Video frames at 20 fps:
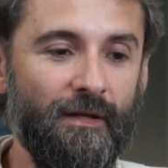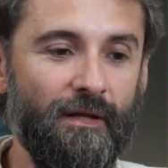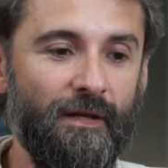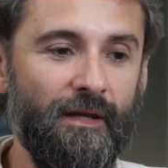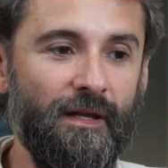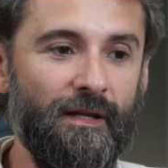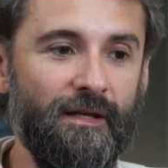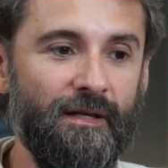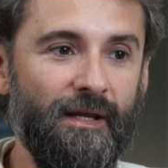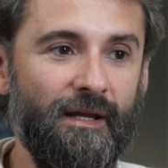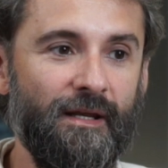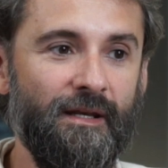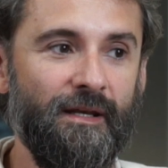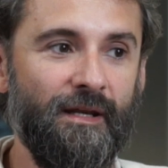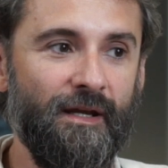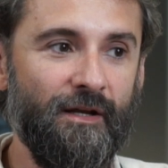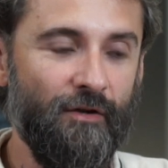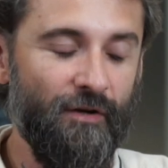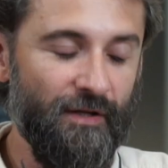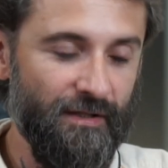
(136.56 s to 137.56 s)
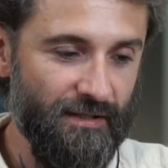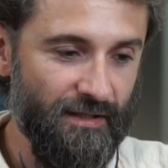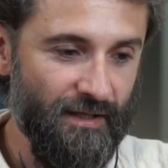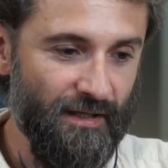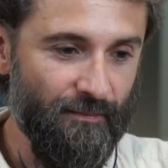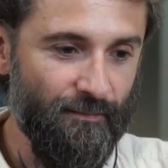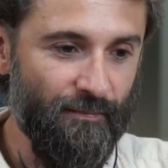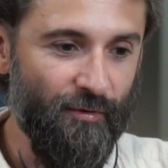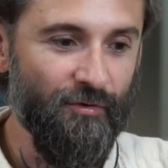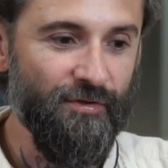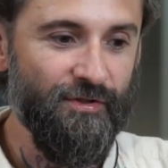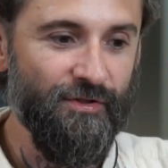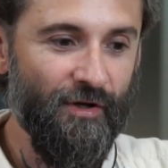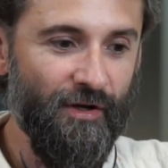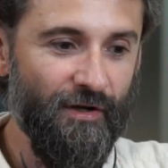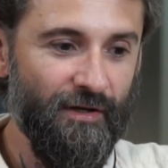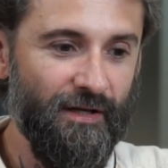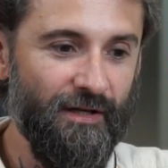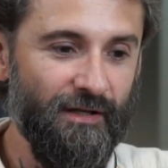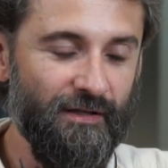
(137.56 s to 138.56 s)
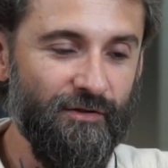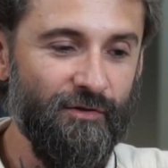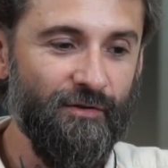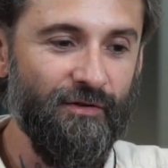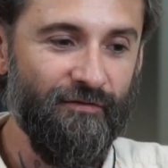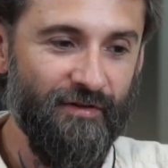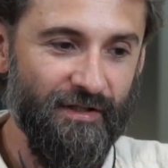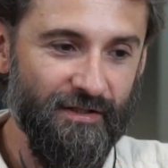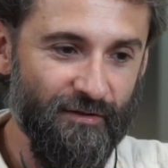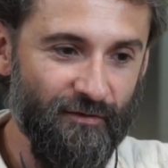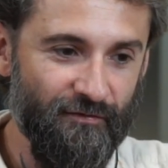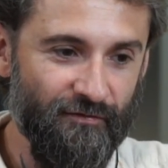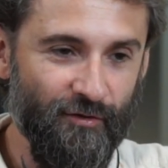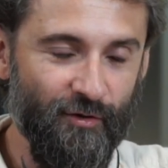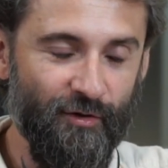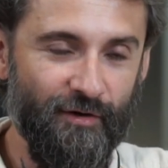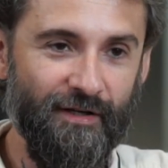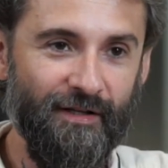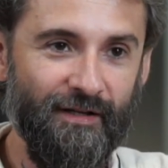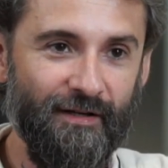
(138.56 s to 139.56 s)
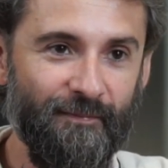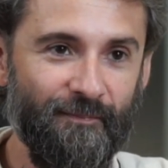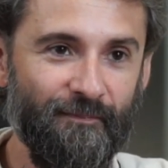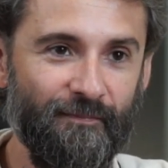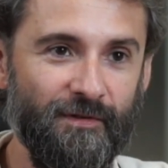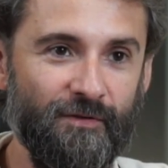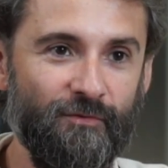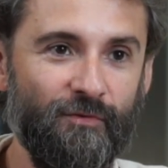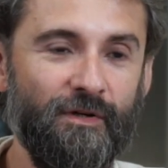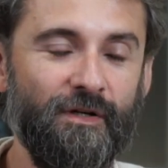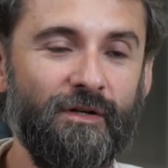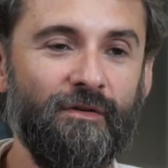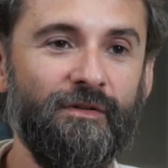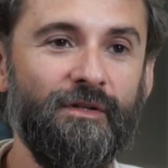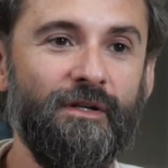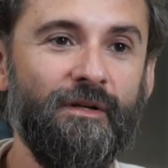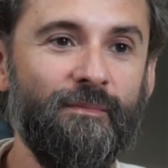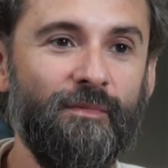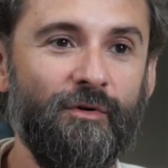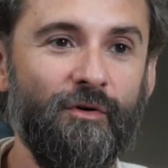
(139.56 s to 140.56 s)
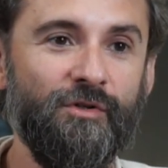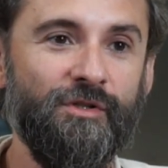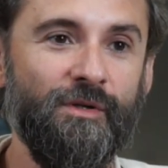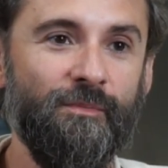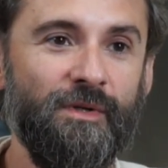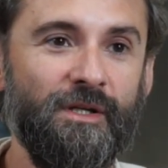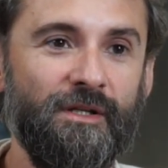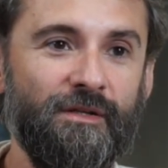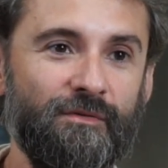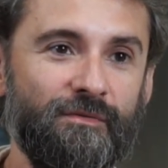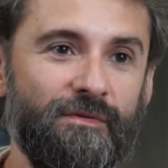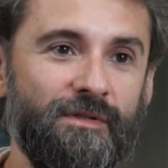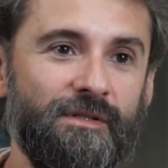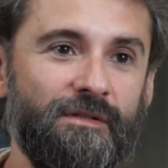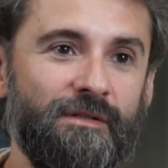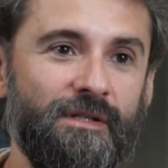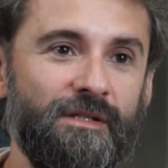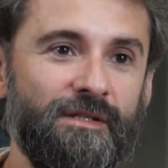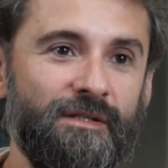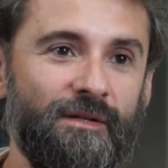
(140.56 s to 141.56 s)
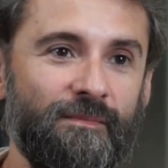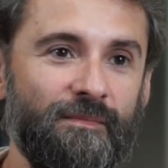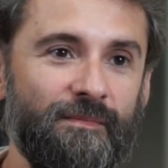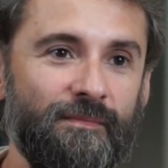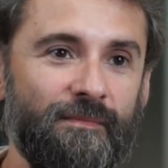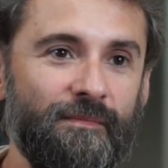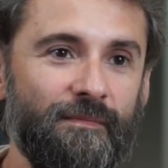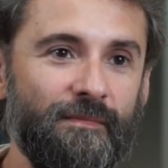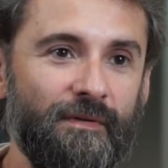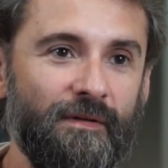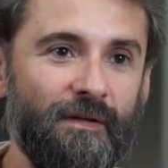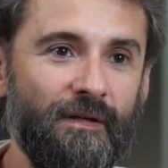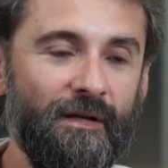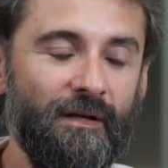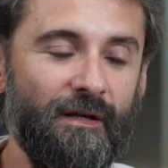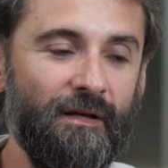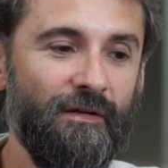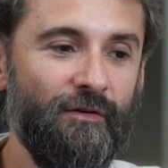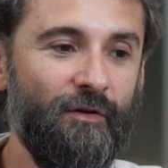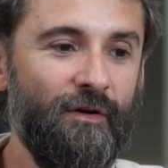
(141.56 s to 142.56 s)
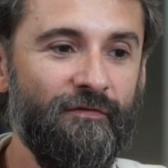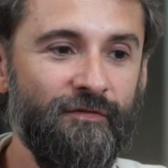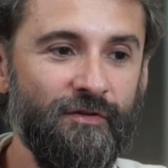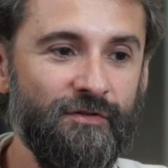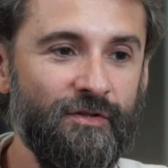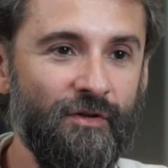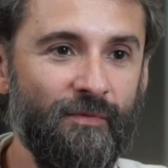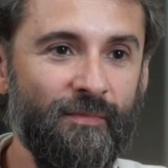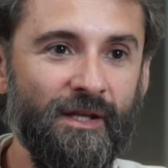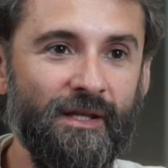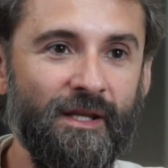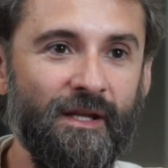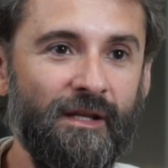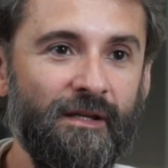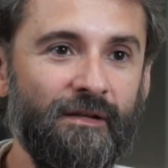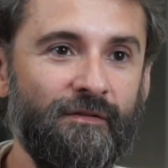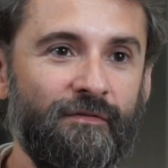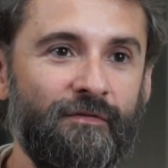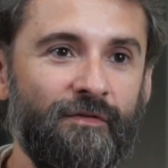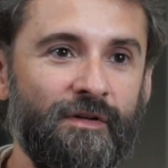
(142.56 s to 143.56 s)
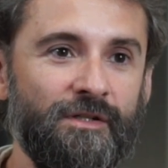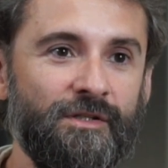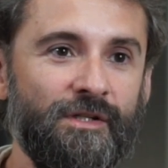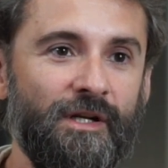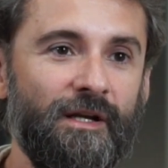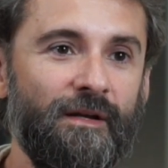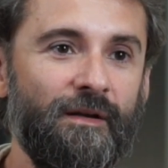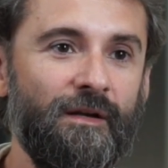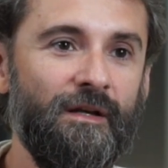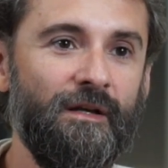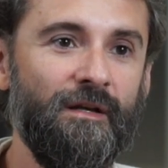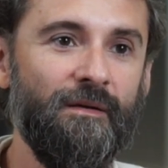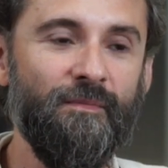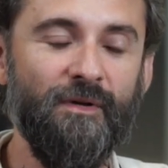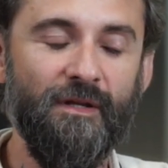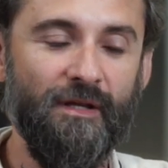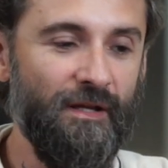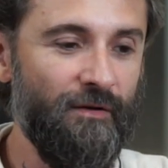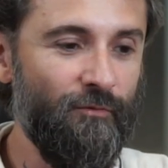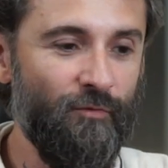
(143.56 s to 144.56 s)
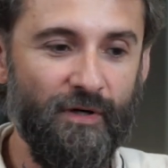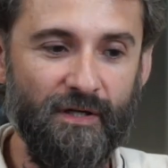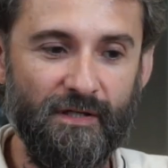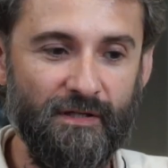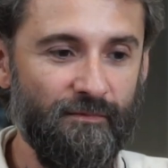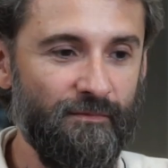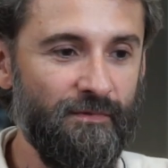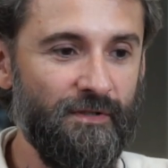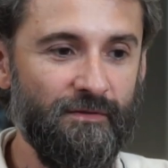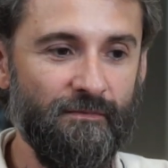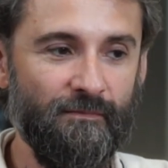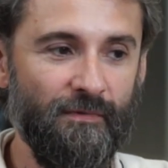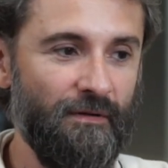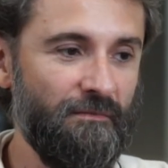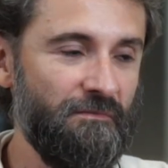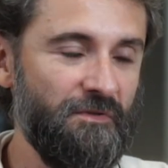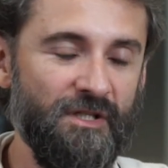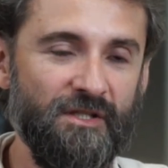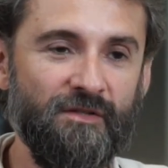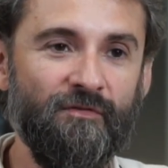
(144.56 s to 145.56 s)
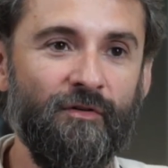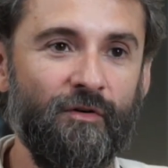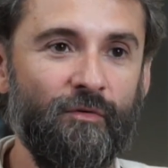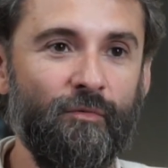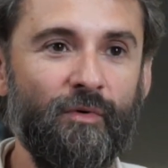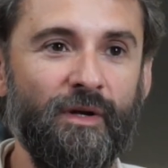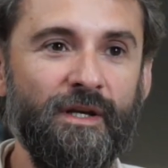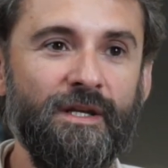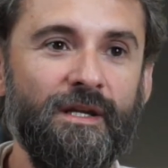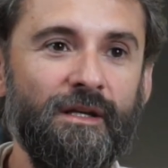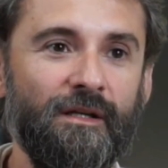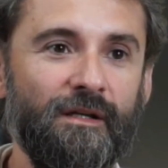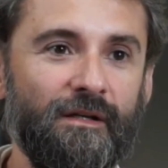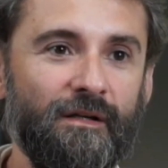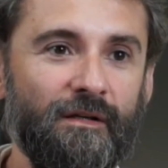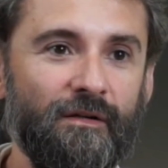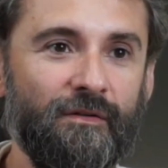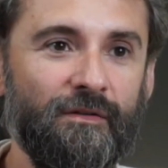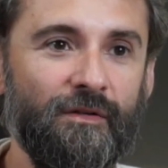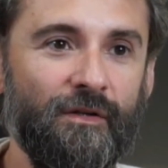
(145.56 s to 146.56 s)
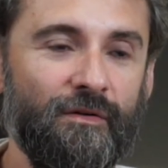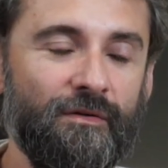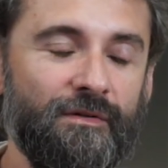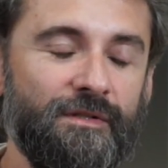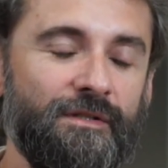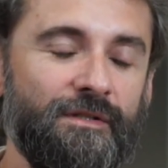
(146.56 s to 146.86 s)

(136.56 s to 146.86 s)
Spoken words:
And then I got a postdoc in University of Florida to work on the ambrosia beetles system, Ophiostomata fungi. But I worked just for 1 year on those.